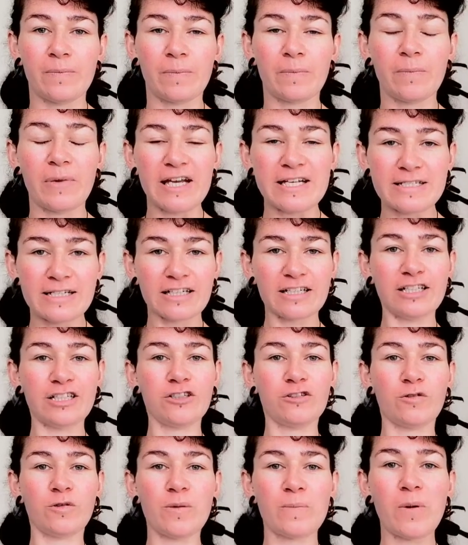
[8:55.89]
Basically,
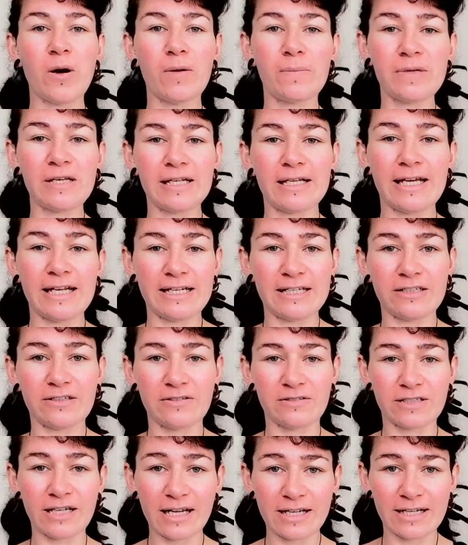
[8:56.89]
you're repopulating your
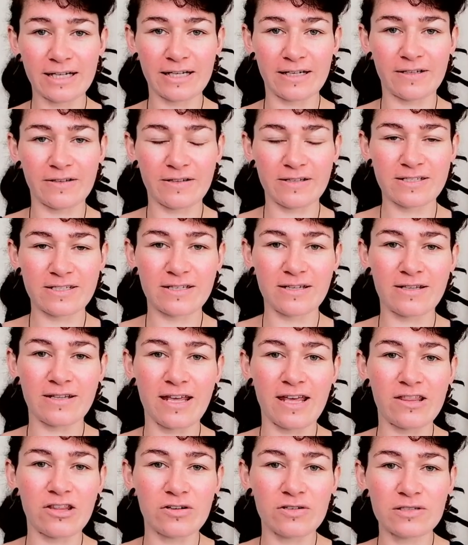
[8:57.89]
gut health so
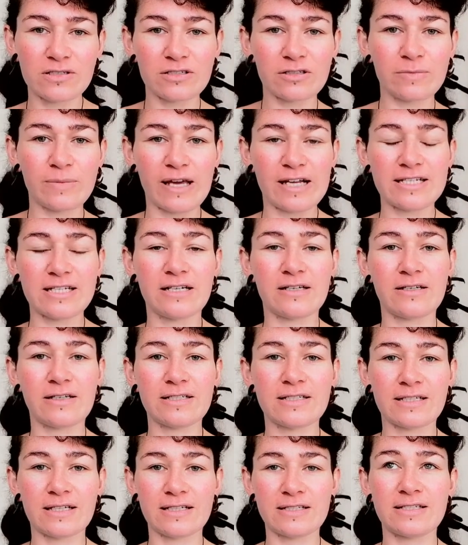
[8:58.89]
that those little bacteria
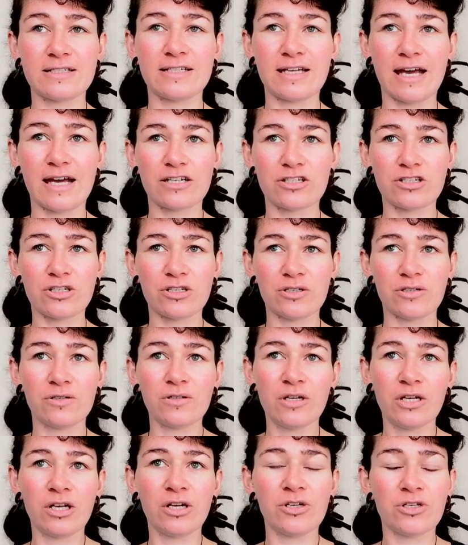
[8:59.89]
can start to
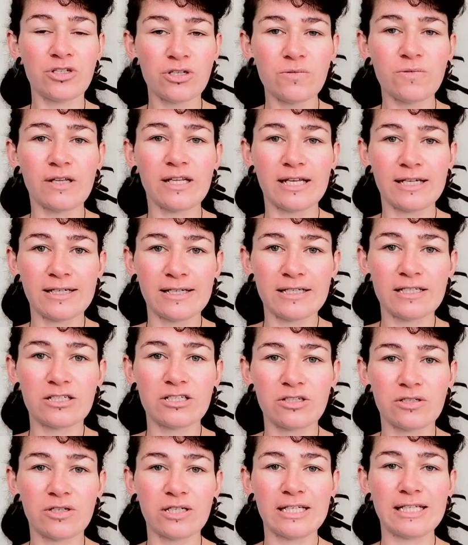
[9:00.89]
do what they need to
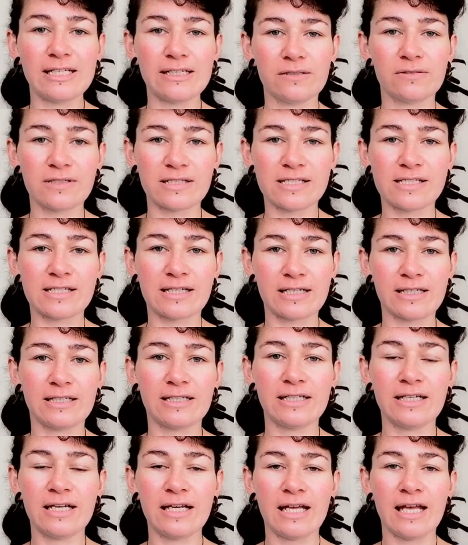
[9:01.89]
do to heal the
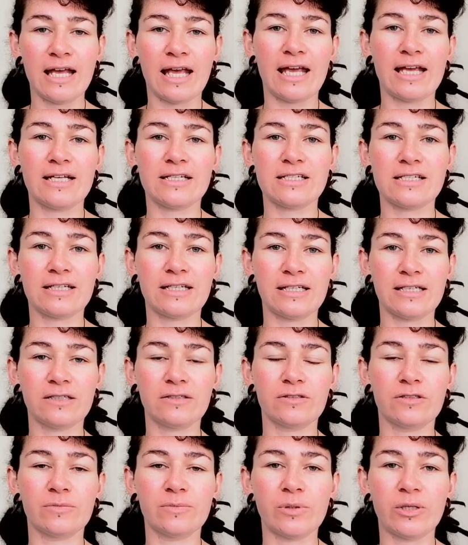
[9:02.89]
skin and to heal
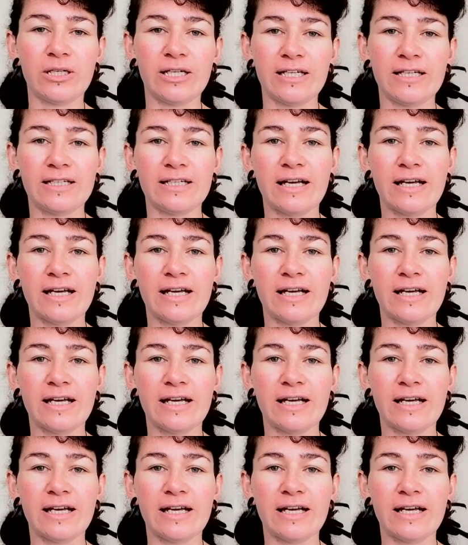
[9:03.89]
the body.